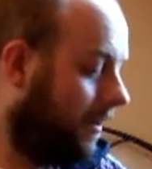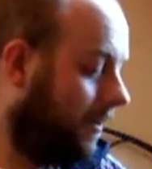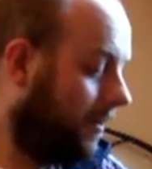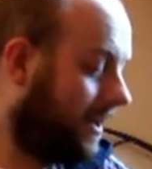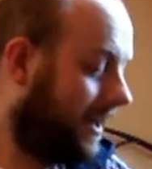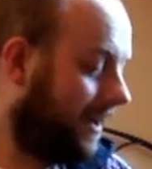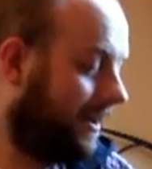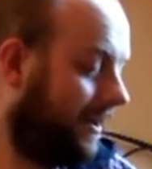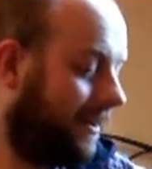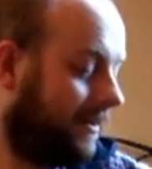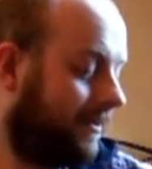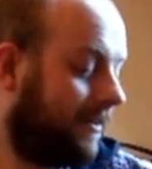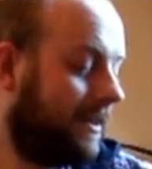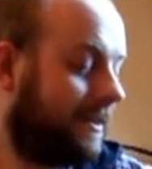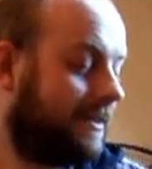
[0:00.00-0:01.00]
Okay,
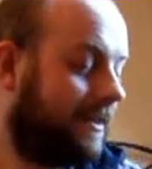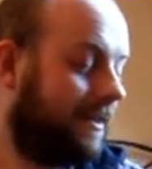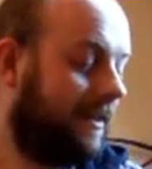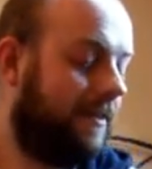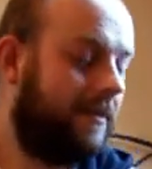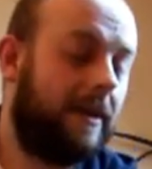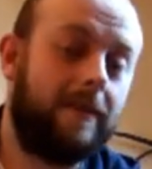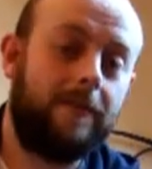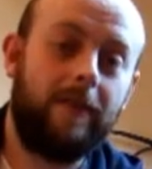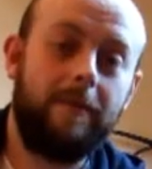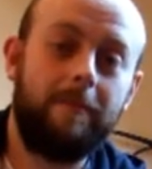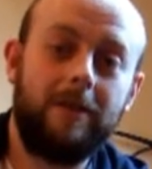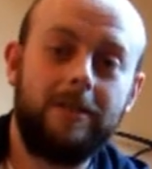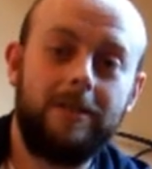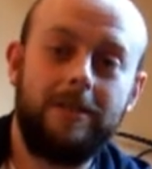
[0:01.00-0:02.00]
right, thanks very
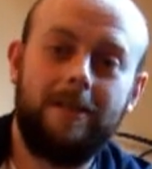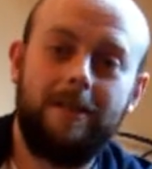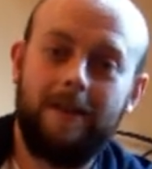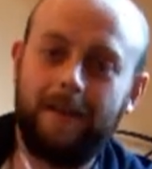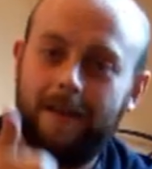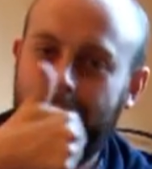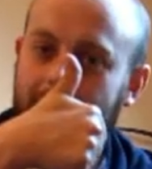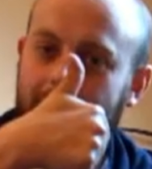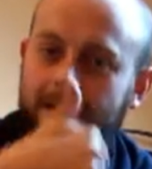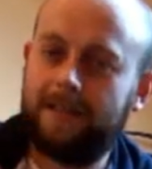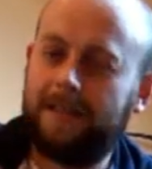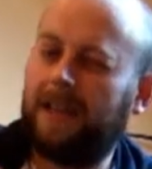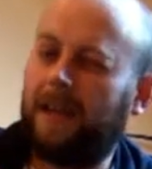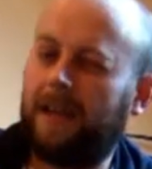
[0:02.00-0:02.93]
much. Take